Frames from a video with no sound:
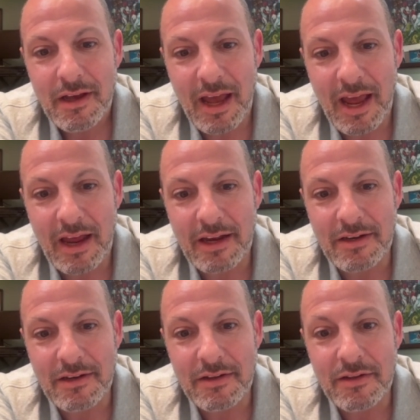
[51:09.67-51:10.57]

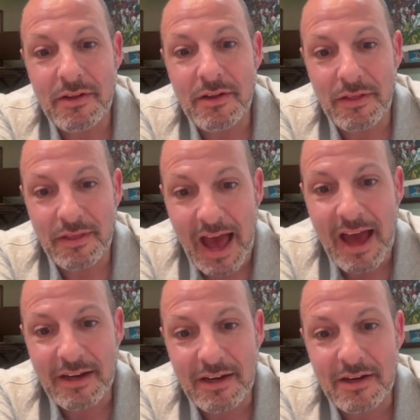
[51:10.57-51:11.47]
And
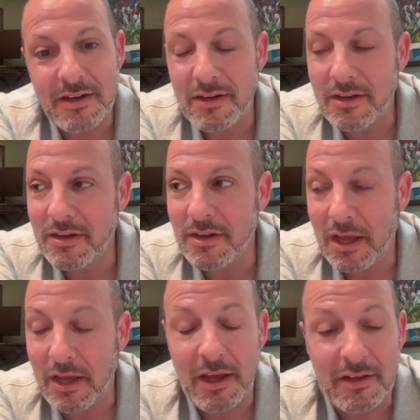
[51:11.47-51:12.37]
that
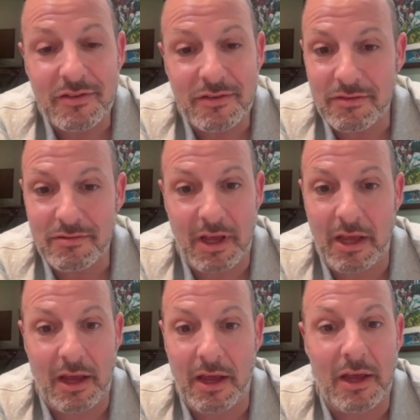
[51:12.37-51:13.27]
his
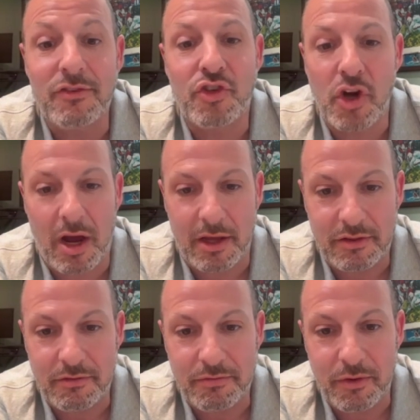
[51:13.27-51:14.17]
jaw
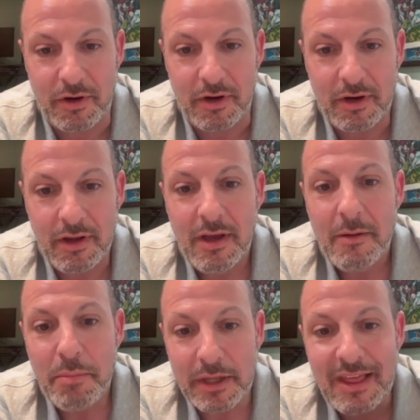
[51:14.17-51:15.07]
hit the floor.
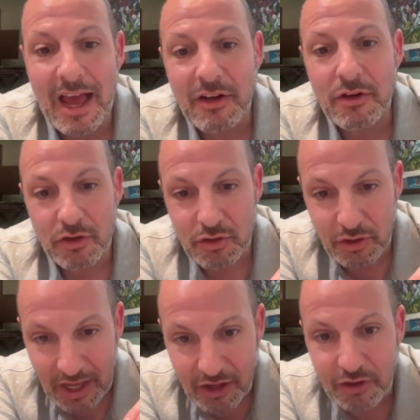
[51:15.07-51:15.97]
But that
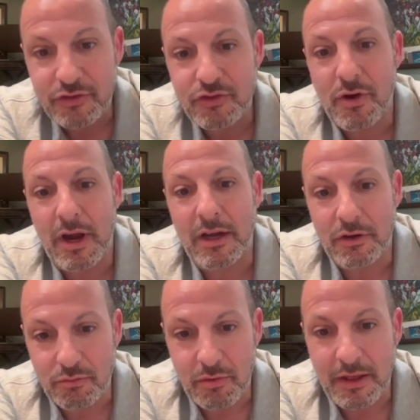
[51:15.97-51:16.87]

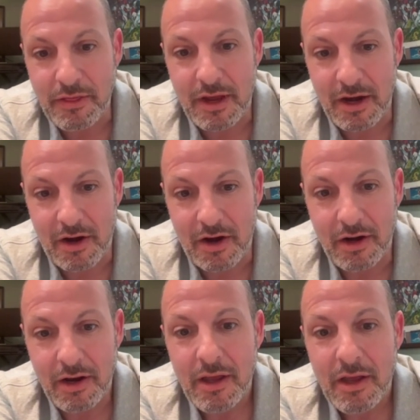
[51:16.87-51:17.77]
illustrated right
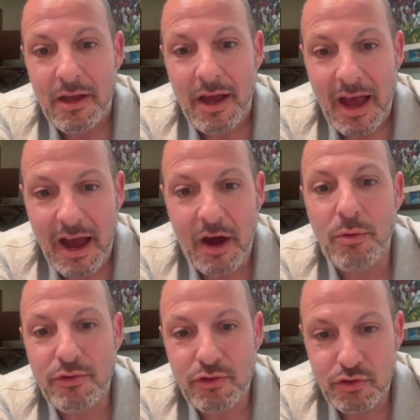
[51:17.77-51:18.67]
there
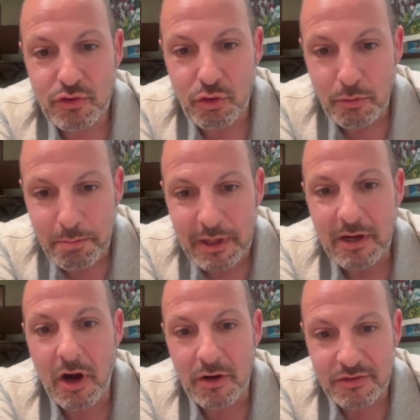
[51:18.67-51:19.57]
how
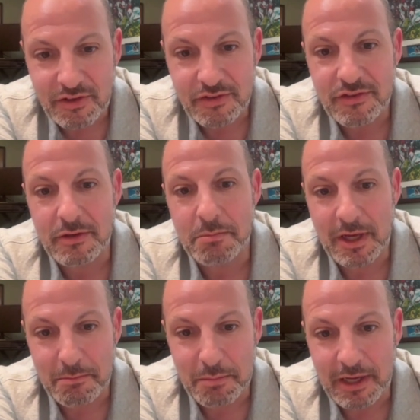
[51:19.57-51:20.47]
stupid our system
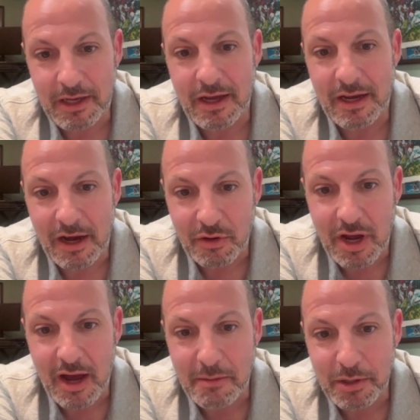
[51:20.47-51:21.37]
can be and how
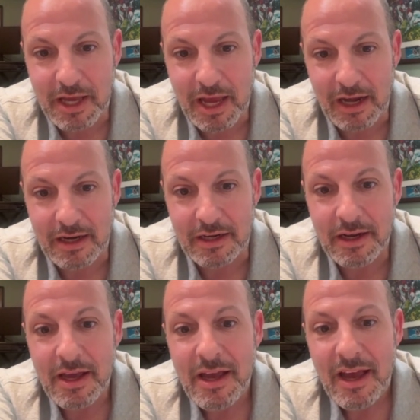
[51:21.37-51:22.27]
complicated.
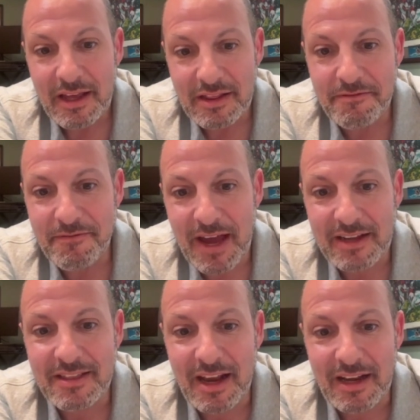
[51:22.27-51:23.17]
And the
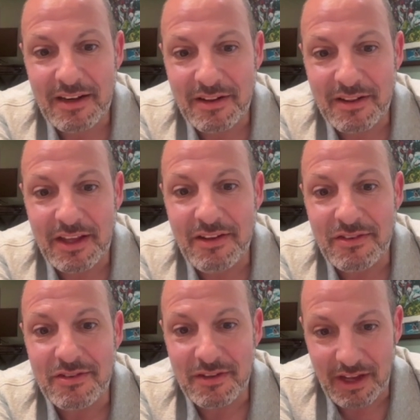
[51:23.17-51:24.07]
fact that
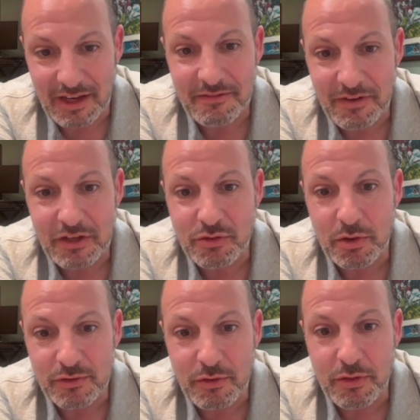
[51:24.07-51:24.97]
these
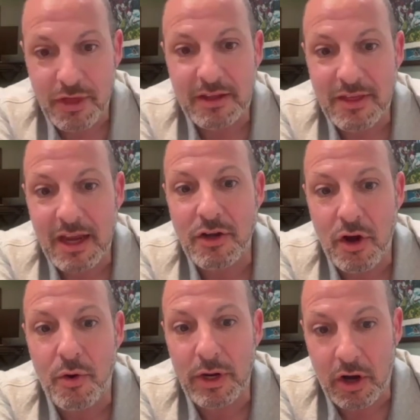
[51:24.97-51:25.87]
individuals who think they
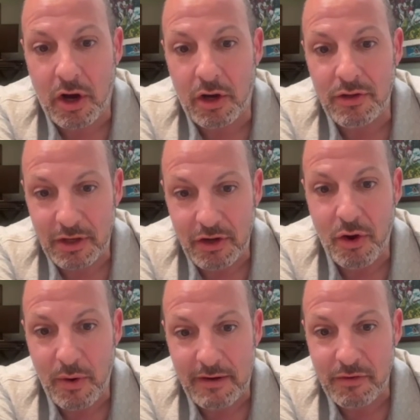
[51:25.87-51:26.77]
know it all and
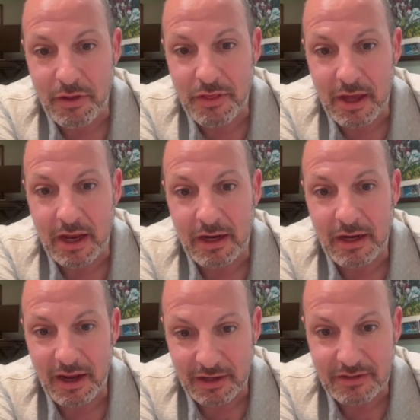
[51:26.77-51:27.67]
know
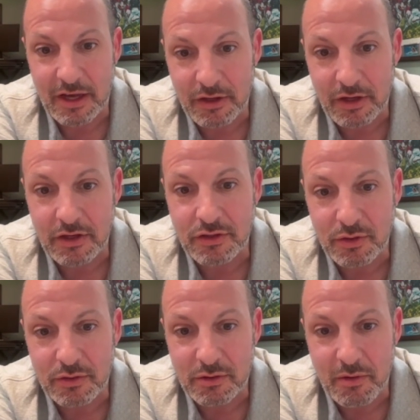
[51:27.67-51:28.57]
everything and tell you to
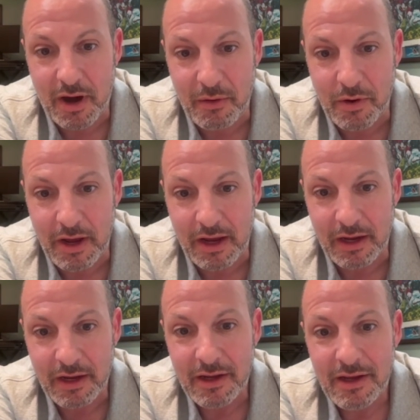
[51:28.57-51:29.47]
do it the right
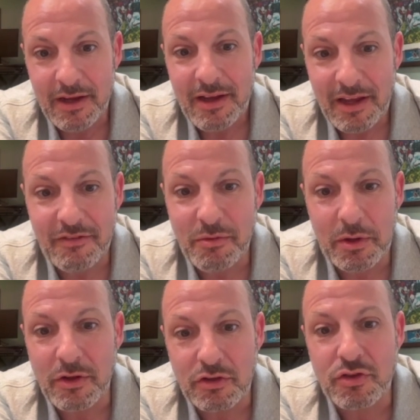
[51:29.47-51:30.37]
way, even
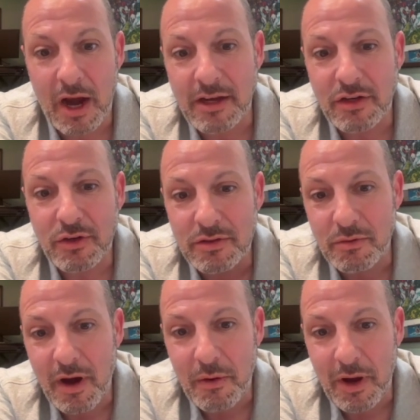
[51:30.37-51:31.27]
when they're trying to do it
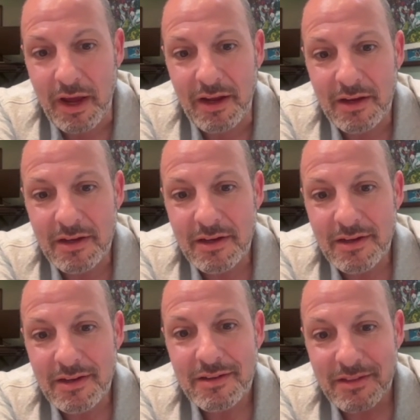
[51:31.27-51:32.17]
the right way,
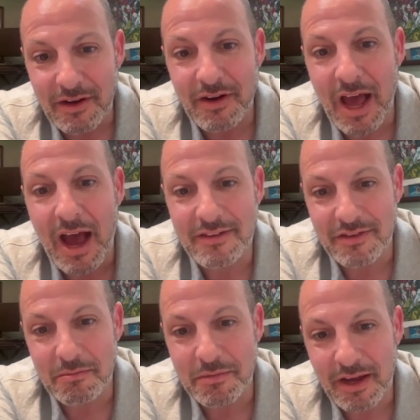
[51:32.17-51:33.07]
they're not
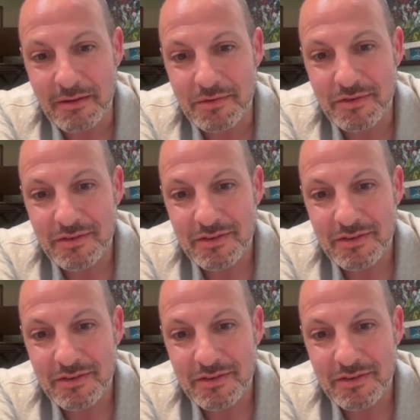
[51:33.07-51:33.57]
sometimes.